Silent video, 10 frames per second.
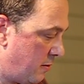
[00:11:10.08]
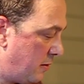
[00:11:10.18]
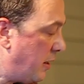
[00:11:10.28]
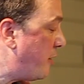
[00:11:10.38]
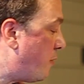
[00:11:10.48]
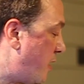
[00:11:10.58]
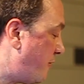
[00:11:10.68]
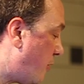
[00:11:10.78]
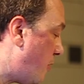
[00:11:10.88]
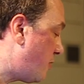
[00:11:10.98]

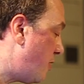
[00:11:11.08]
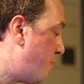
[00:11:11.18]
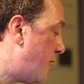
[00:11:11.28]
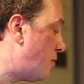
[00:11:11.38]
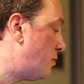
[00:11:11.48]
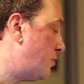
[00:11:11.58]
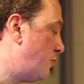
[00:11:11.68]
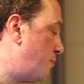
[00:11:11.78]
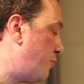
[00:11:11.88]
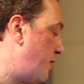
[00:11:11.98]
Likewise, all compelled
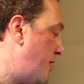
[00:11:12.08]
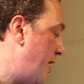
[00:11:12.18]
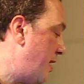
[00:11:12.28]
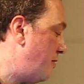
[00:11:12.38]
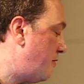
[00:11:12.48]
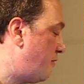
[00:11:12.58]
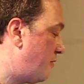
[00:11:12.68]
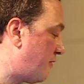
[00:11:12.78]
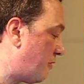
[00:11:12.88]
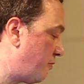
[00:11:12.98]
to put an end to
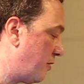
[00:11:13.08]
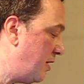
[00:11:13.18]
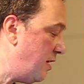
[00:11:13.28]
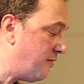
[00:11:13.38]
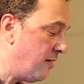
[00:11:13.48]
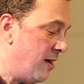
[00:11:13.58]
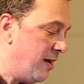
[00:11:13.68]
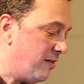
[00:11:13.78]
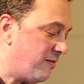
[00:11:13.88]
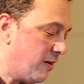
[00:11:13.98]
such release,
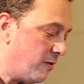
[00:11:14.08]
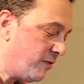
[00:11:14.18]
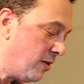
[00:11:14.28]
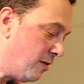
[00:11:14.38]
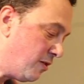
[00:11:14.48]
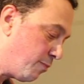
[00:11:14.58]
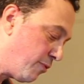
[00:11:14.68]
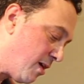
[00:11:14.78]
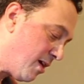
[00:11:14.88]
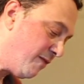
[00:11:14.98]
itself
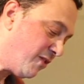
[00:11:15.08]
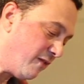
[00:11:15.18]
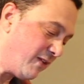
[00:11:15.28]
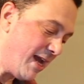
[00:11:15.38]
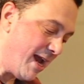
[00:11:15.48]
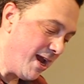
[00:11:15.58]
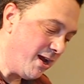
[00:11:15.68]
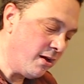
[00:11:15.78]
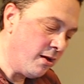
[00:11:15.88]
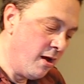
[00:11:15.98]
deprived of
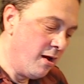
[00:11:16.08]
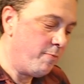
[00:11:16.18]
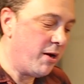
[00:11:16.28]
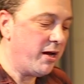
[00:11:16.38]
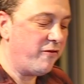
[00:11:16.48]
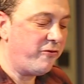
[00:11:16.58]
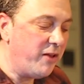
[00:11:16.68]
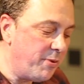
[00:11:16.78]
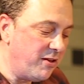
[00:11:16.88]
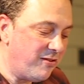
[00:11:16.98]
gang by a
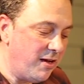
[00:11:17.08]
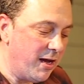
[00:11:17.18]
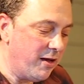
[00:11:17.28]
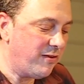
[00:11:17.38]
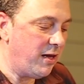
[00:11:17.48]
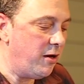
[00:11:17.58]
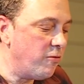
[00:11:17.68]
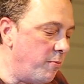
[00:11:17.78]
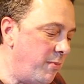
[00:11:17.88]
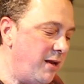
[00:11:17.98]
flippancy as
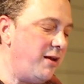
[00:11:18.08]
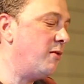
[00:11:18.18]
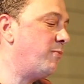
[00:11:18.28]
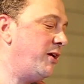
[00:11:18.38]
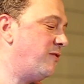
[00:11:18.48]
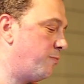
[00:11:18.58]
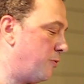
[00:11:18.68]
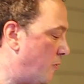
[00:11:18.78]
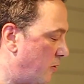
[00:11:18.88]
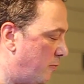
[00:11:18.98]
irremediably
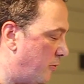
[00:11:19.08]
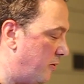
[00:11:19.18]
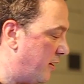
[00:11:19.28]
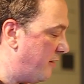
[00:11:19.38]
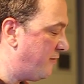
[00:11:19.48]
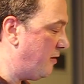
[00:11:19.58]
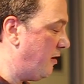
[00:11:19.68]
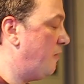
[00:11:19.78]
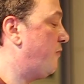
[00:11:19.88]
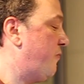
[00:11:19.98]
deplorable as it
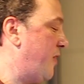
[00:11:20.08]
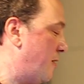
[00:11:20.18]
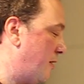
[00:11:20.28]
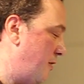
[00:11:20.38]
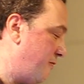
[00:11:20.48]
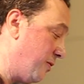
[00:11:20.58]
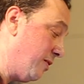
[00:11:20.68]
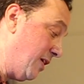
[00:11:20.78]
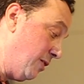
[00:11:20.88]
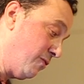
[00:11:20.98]
is fatally full
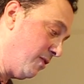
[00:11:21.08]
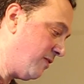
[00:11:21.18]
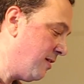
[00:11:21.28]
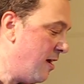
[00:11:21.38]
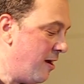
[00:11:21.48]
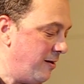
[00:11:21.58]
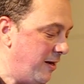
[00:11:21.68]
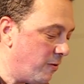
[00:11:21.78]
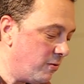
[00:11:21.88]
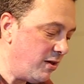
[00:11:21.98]
of interest,
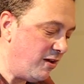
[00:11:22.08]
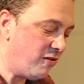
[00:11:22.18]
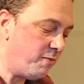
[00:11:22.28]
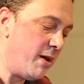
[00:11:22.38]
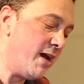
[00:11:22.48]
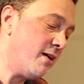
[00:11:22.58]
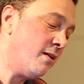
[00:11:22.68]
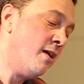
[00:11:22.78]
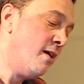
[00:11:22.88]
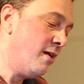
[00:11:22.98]
need only
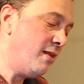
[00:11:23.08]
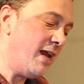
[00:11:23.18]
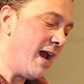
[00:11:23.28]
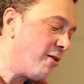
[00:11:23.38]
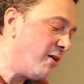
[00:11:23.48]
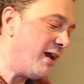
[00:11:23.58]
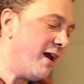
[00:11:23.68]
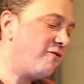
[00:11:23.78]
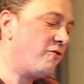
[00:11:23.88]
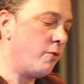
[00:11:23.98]
span the arid
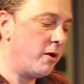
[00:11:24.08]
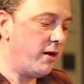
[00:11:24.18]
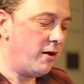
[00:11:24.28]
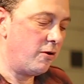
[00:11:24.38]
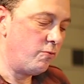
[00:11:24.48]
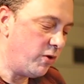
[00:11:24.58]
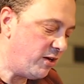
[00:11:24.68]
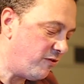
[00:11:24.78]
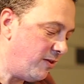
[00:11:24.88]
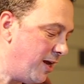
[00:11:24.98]
estuary on
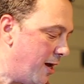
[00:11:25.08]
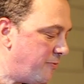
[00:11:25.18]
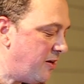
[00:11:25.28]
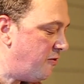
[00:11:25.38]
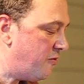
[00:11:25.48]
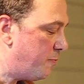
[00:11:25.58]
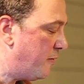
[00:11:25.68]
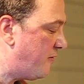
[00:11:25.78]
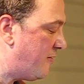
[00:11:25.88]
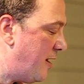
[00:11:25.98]
which the empty ship
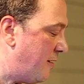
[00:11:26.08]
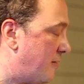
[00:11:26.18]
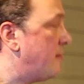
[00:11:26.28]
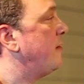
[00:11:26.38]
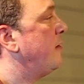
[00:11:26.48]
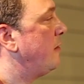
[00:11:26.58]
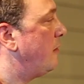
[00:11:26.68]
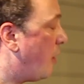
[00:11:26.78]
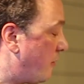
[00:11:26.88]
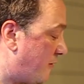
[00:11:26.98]
of state,
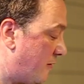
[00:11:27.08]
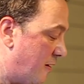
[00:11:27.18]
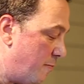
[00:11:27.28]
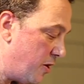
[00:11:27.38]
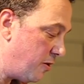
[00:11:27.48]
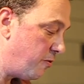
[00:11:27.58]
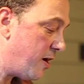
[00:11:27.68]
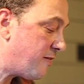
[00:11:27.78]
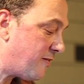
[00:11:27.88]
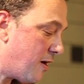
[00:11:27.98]
lost among
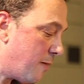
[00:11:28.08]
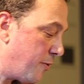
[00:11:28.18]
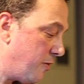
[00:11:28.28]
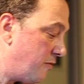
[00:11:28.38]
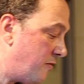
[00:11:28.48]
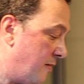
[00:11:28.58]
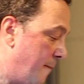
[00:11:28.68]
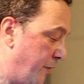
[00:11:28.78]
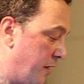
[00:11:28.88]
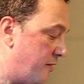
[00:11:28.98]
grasshoppers,
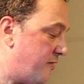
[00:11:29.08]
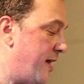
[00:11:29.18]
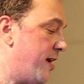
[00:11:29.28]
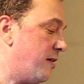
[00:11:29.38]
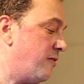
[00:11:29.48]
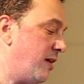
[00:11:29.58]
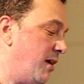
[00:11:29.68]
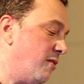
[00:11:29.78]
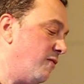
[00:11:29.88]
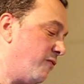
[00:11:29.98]
stands
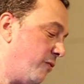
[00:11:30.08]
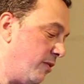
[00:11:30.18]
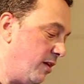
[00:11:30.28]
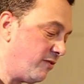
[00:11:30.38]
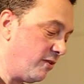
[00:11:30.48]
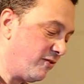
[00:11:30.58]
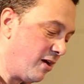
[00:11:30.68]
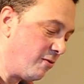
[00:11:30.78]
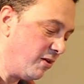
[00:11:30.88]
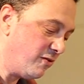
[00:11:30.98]
in for this
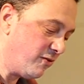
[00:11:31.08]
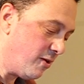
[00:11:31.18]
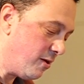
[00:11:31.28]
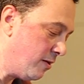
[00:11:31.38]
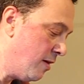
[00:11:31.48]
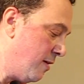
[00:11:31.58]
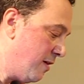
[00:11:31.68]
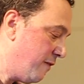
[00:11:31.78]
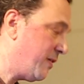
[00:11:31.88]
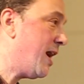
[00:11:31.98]
siren song
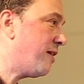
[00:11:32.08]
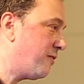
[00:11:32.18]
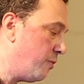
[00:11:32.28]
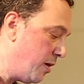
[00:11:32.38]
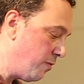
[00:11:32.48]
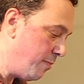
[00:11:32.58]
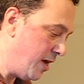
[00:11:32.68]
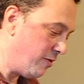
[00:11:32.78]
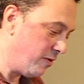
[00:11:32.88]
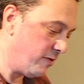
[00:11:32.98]
of castaway
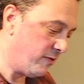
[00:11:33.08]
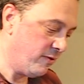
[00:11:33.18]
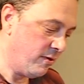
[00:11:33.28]
remainders,